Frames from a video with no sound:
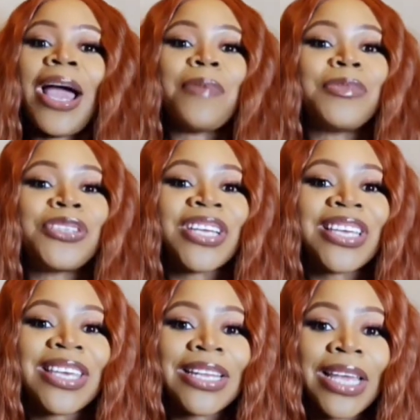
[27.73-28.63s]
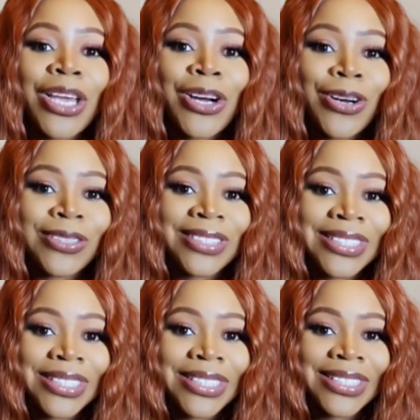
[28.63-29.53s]
I'm drinking a hot
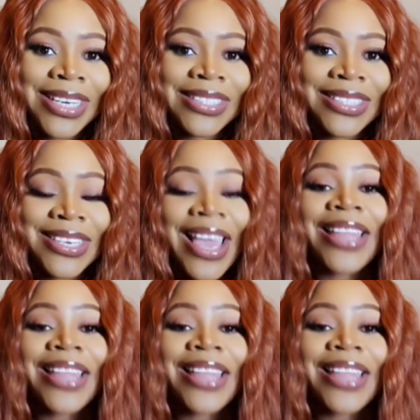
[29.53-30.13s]
ginger tea,